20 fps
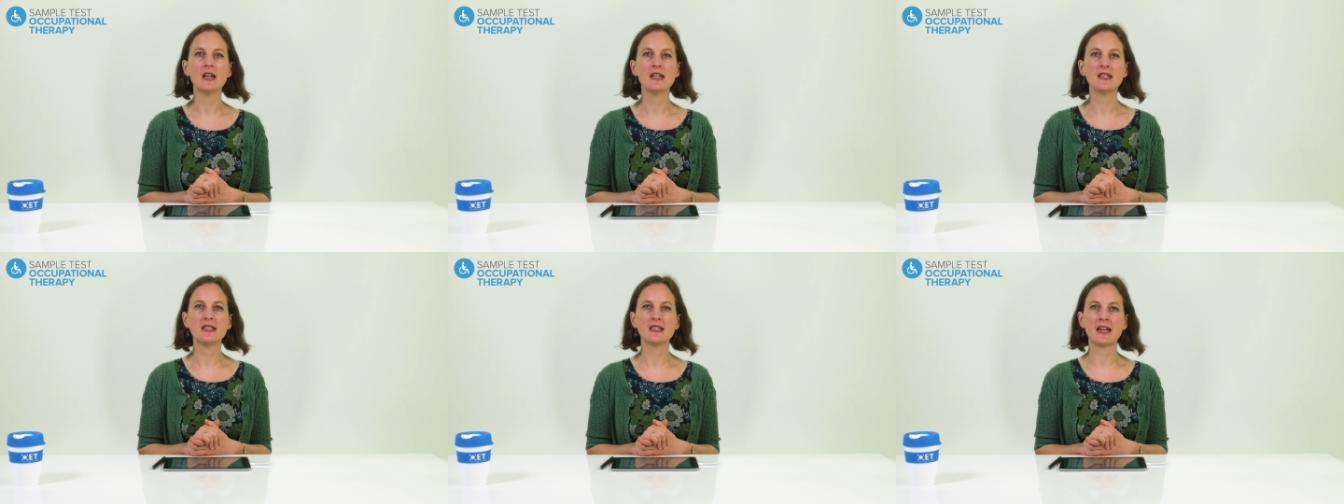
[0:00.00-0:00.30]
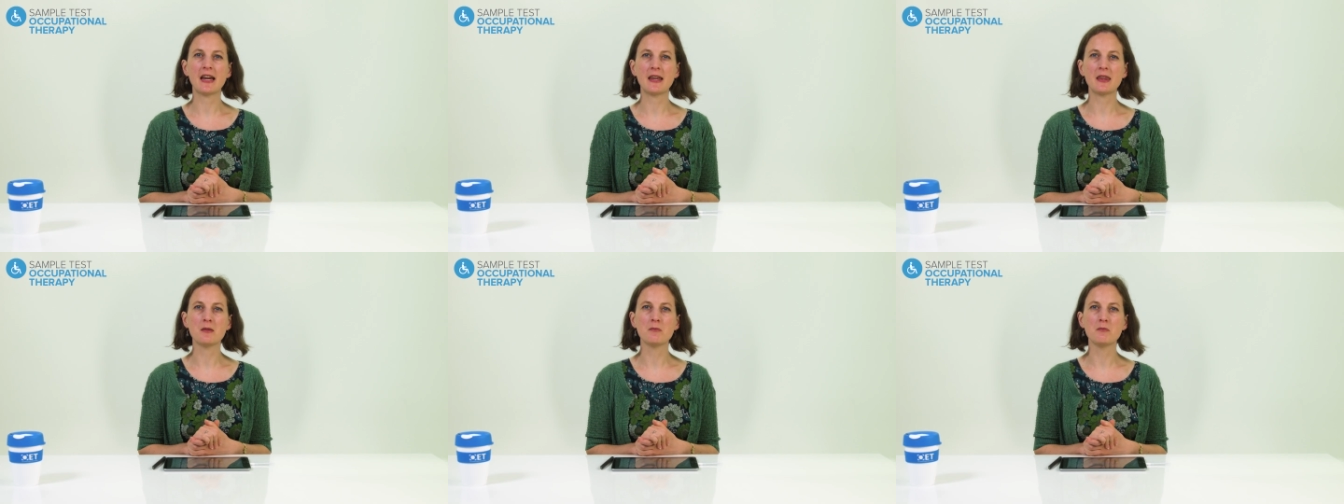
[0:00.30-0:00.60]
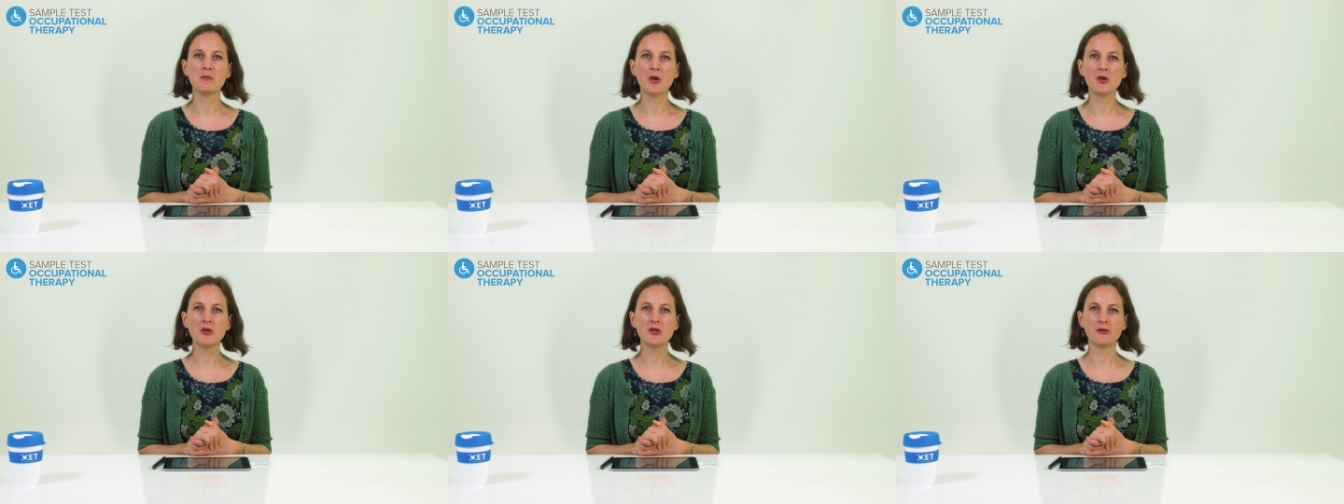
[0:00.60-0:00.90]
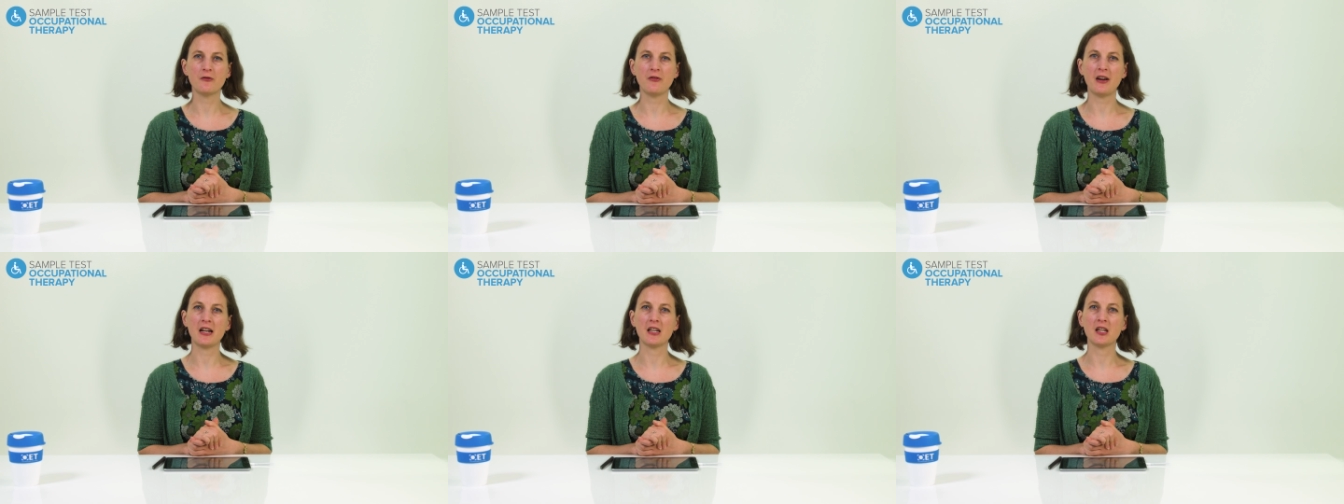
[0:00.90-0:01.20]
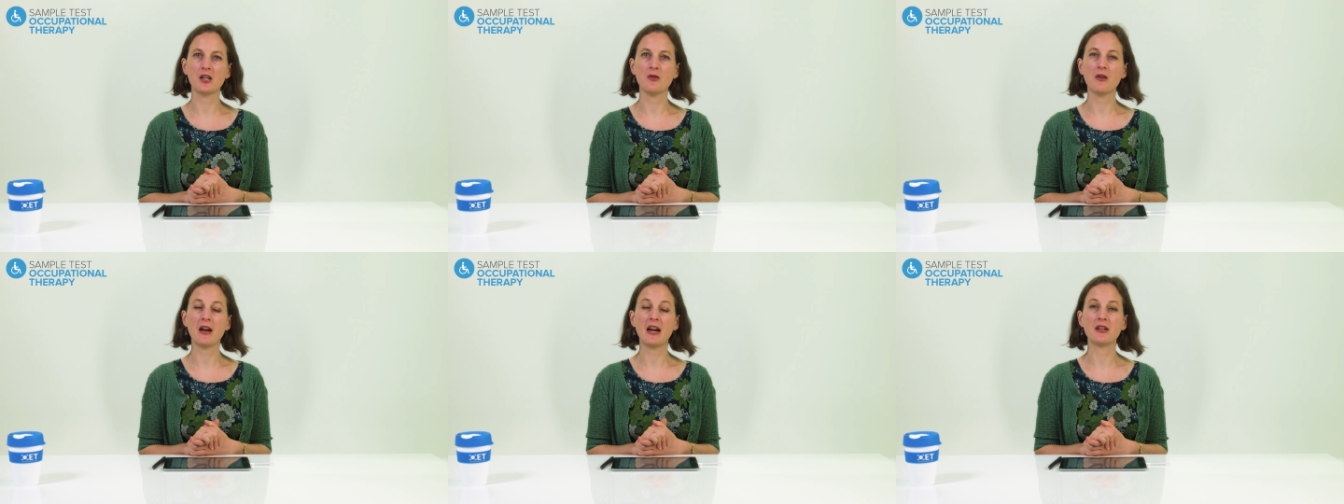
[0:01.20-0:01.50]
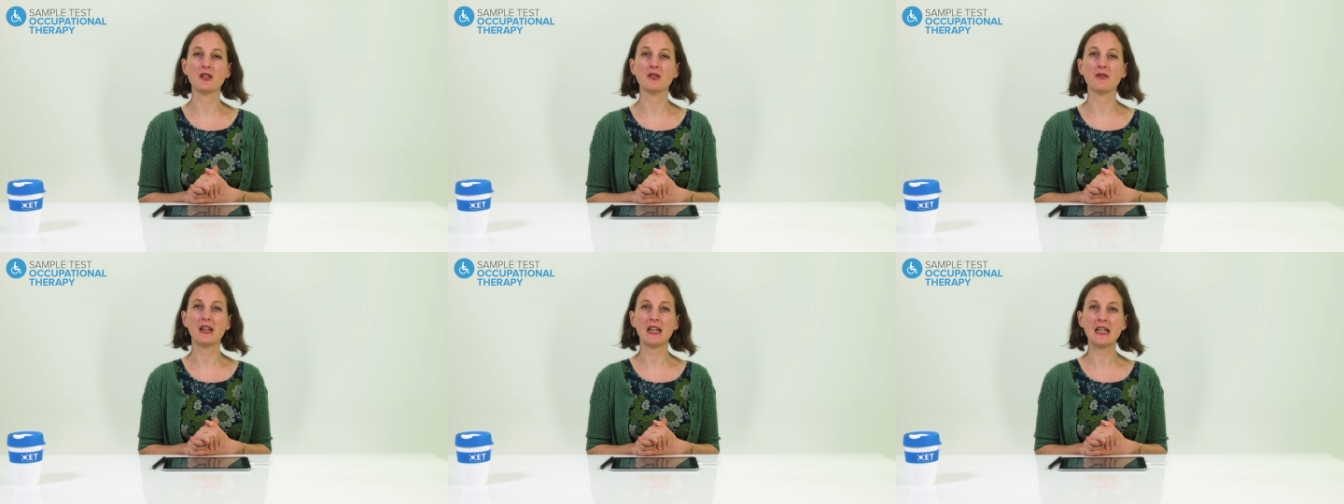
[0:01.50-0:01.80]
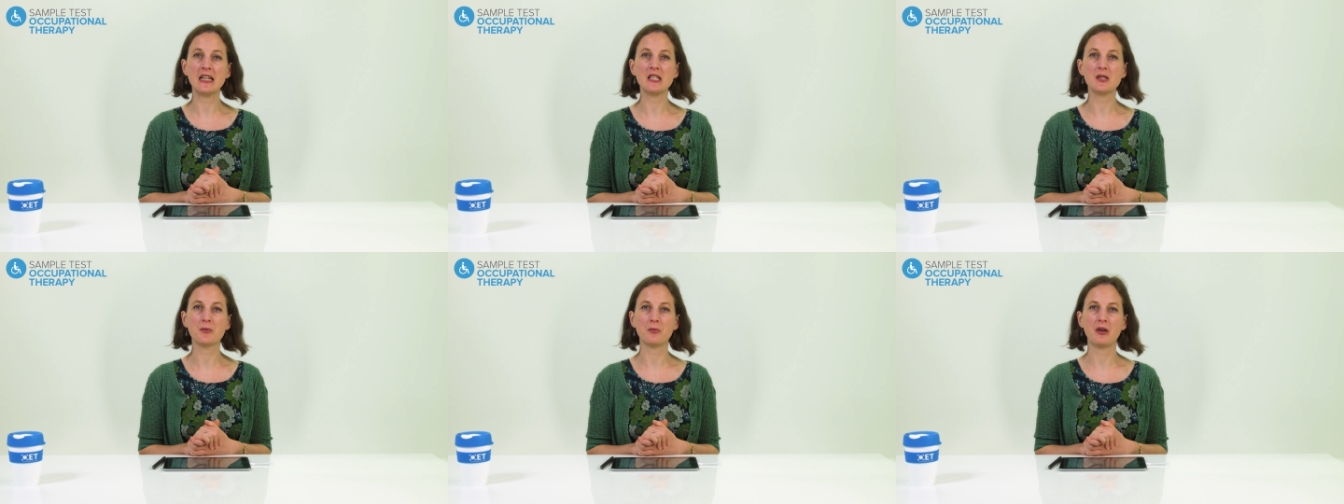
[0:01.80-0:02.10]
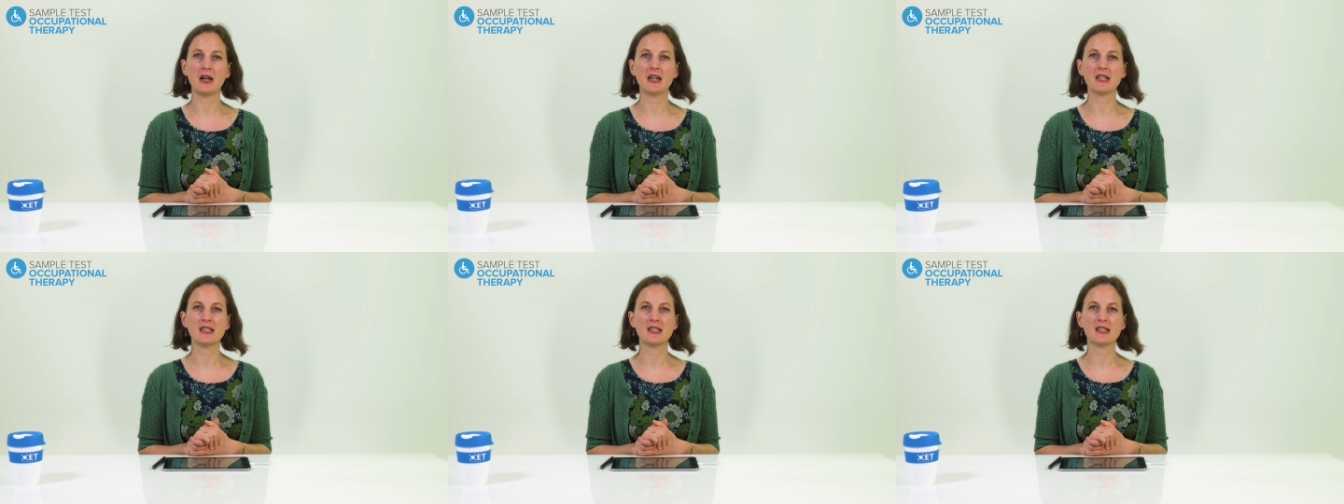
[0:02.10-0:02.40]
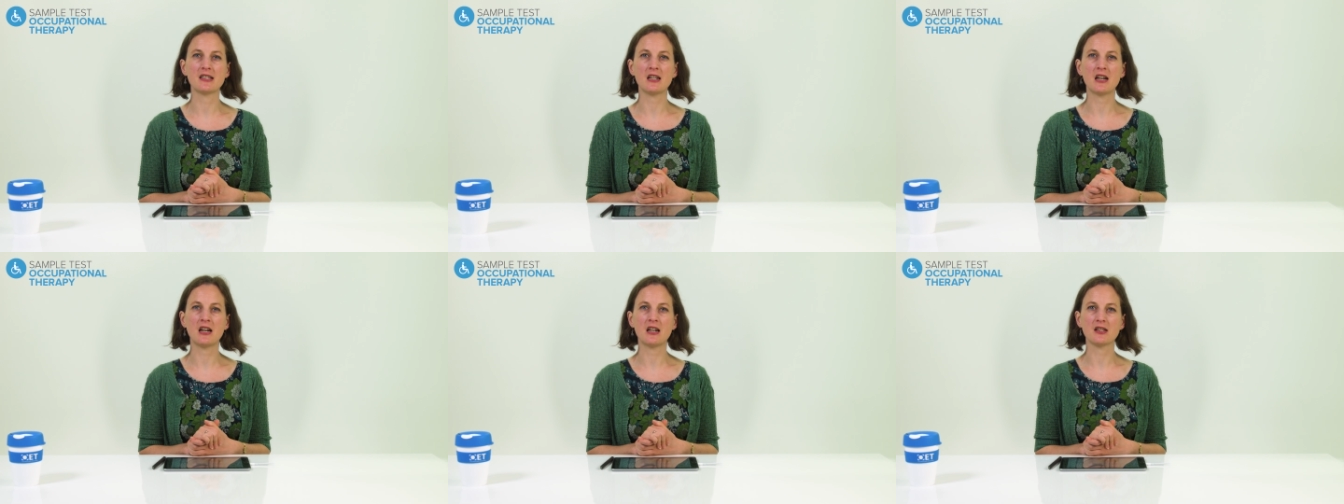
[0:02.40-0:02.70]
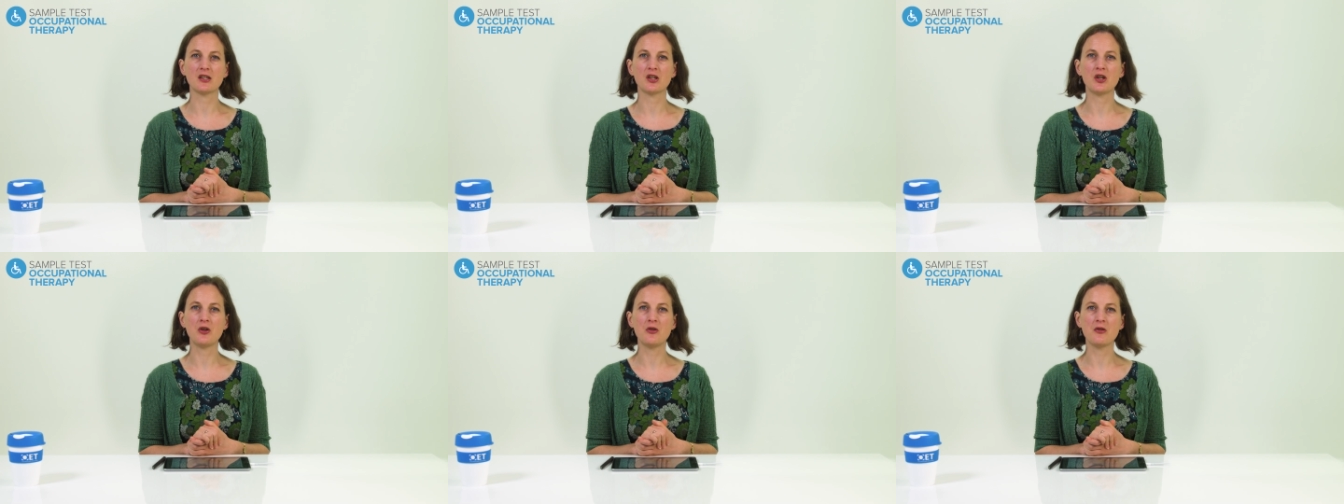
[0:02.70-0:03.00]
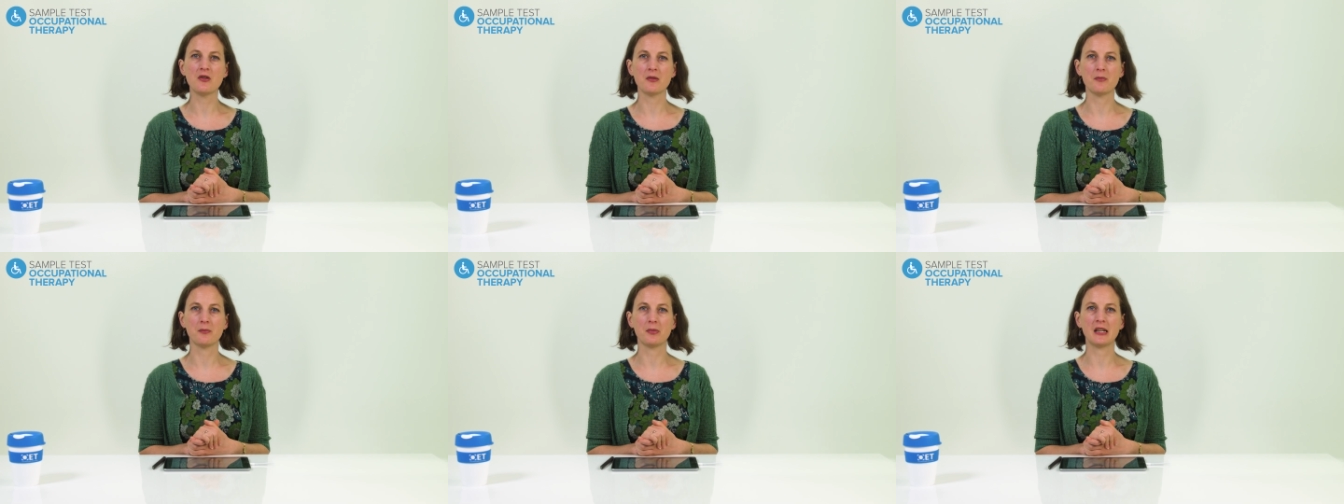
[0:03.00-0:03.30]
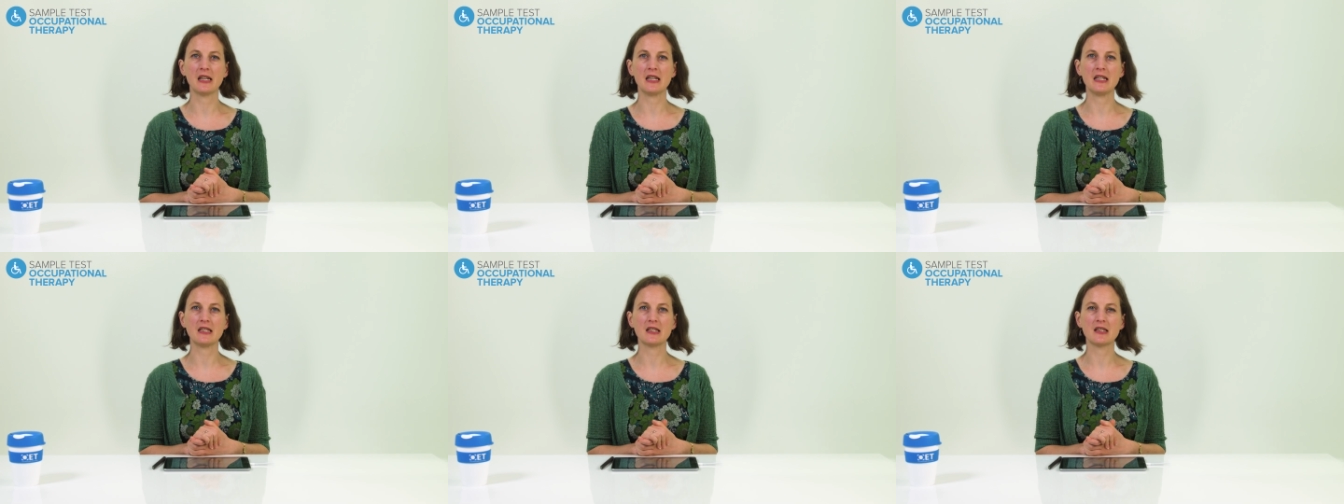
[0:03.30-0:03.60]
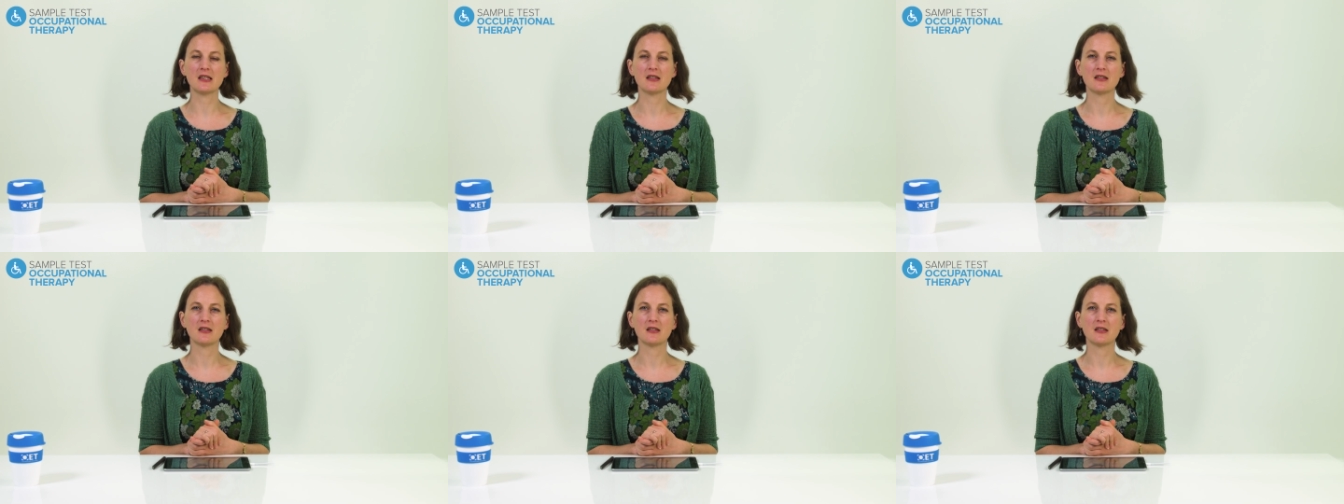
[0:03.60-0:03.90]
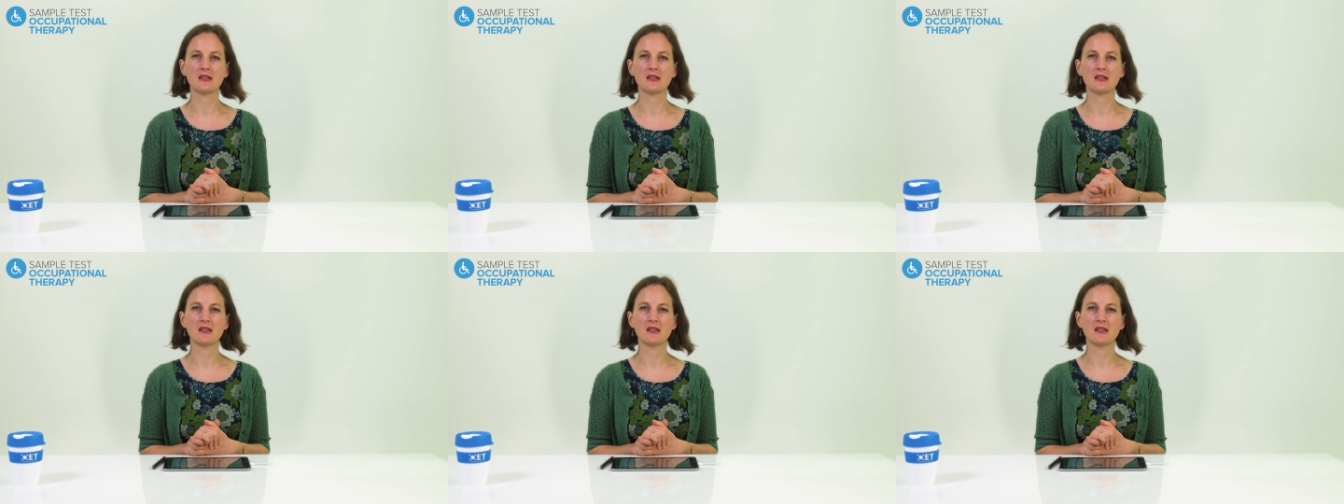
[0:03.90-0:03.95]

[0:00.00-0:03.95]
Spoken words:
to get the most value out of each practice task you complete.